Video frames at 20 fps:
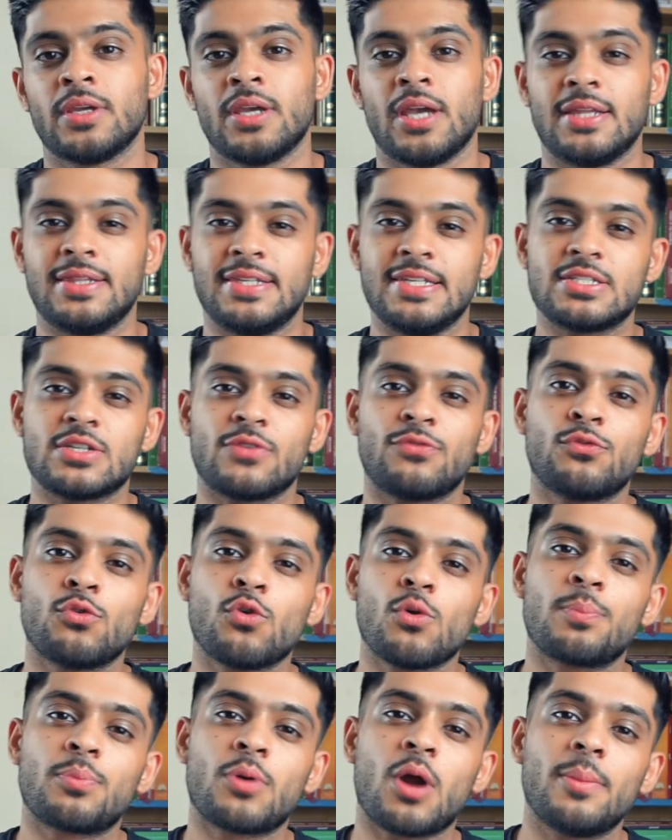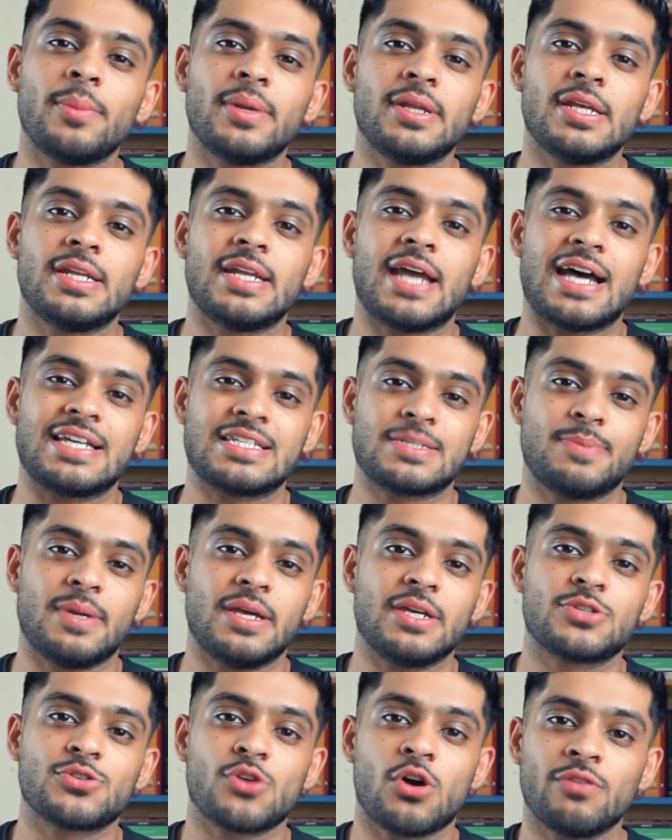And these are four prominent
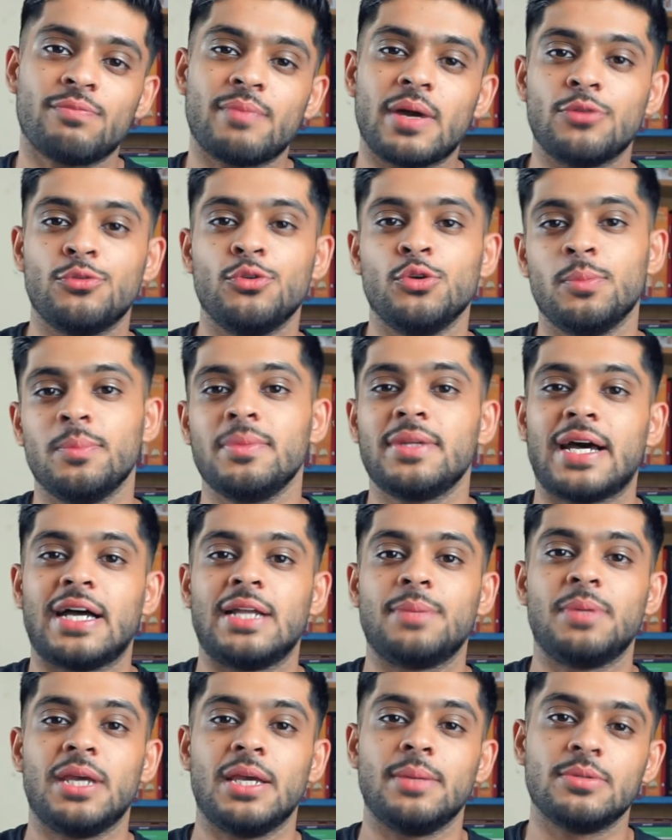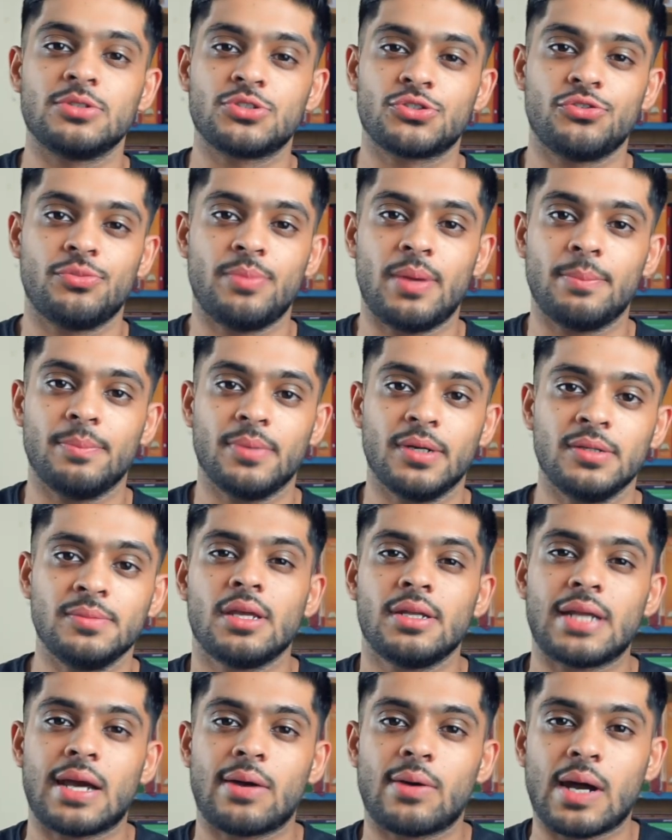aspects of my room that I'll be able to remember.
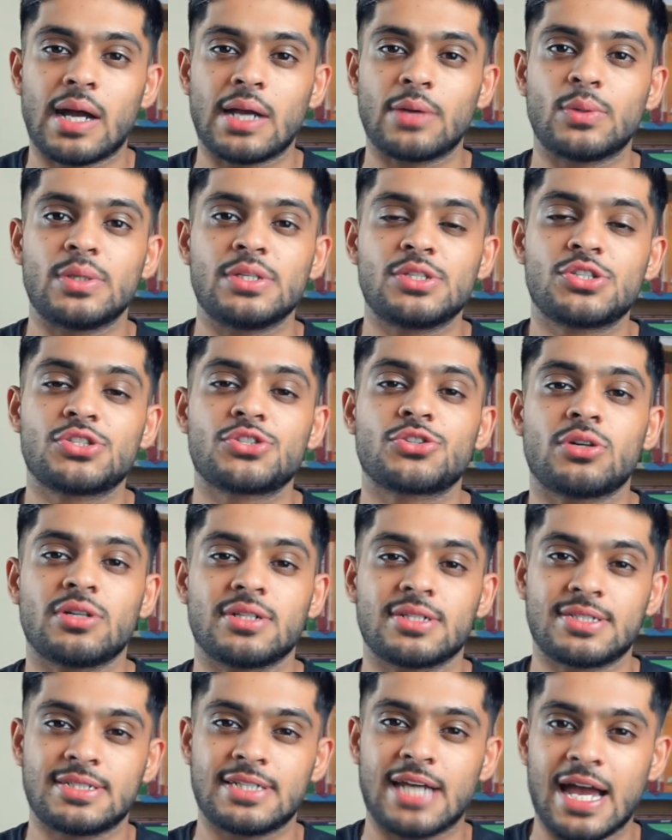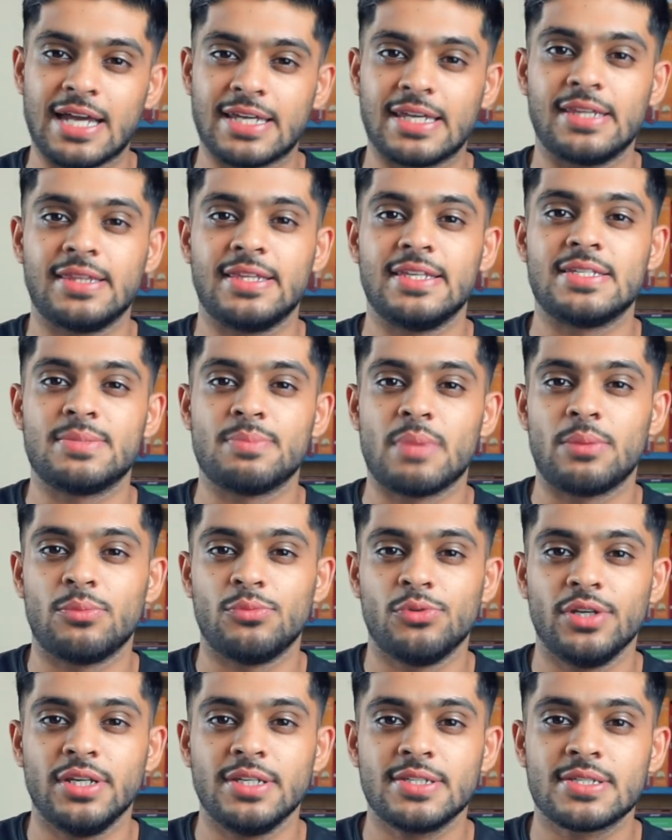Now I want to start tagging these
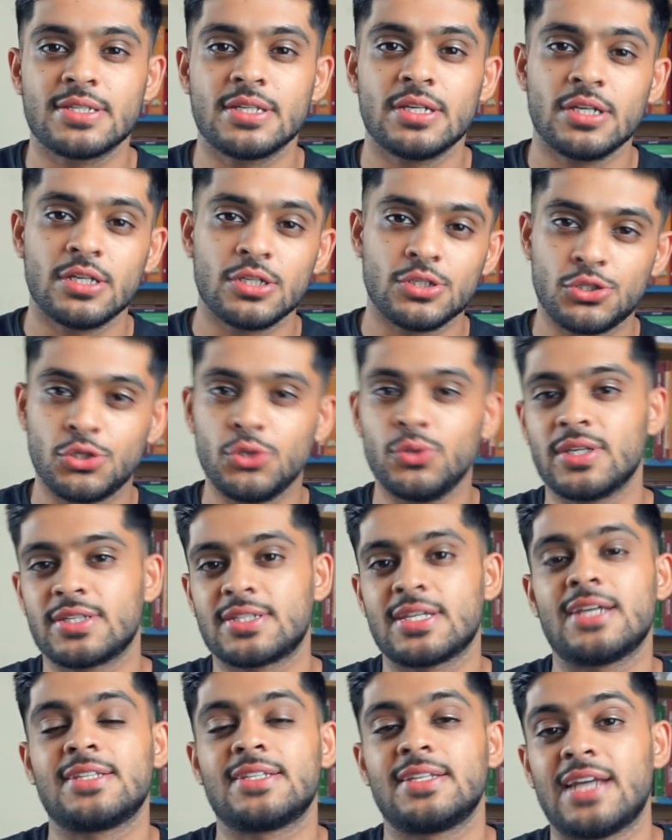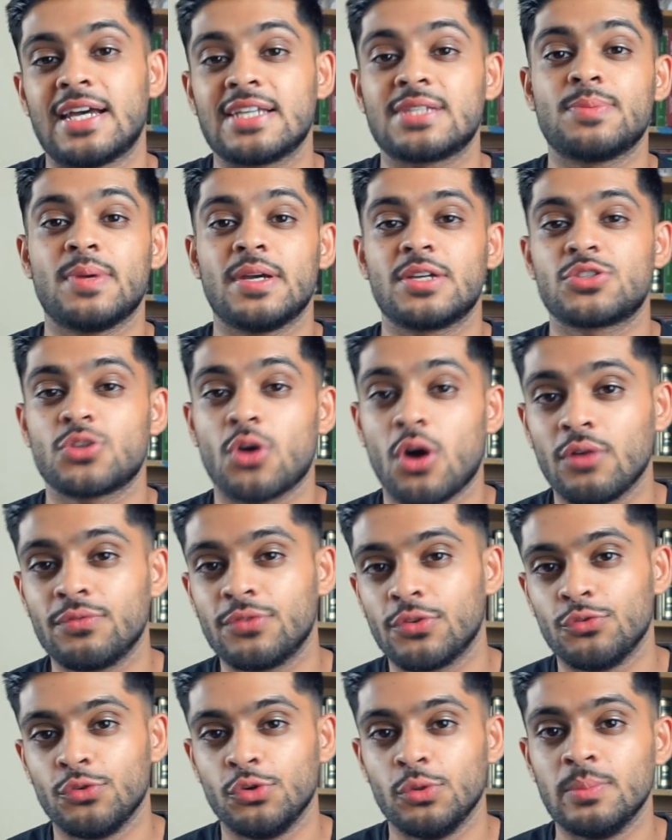memories to the certain aspects of
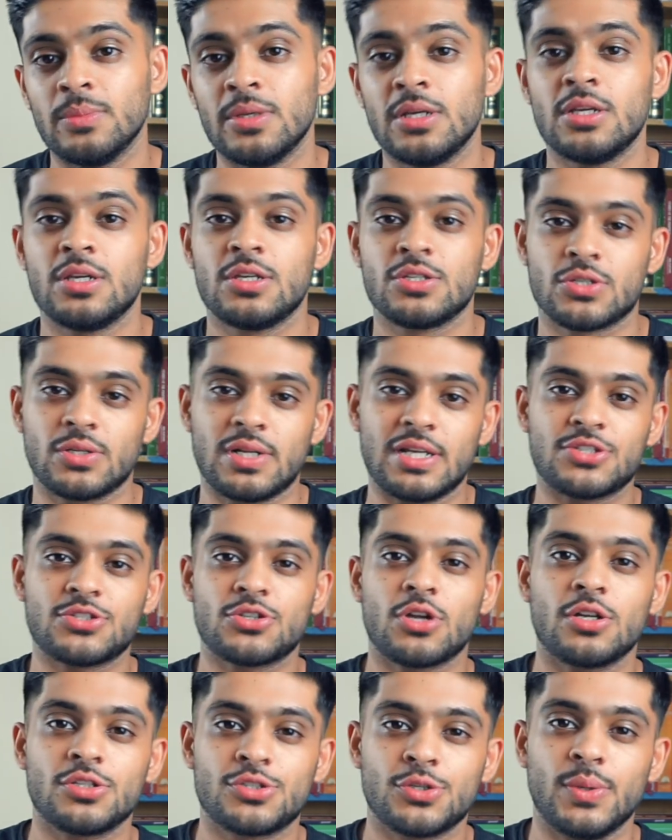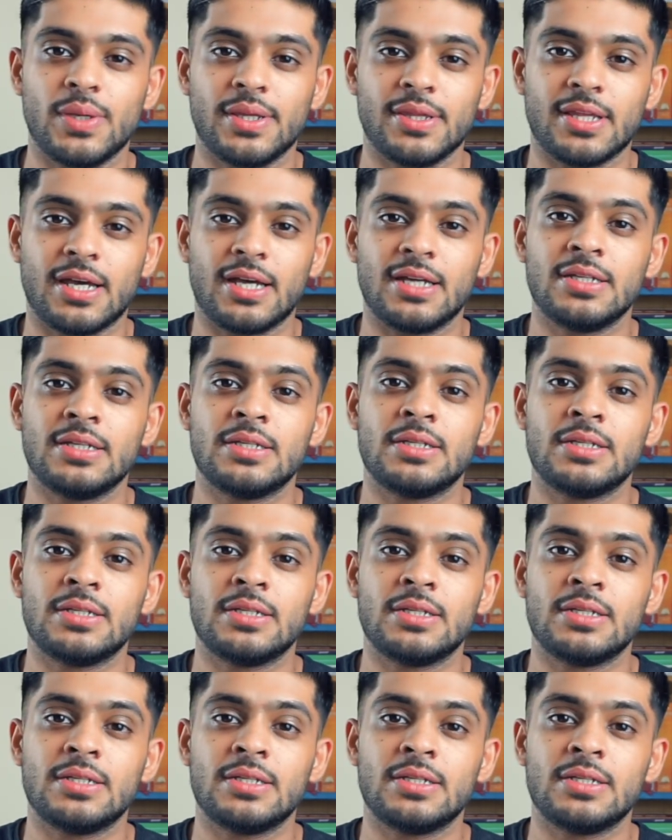the room. So let's start doing that.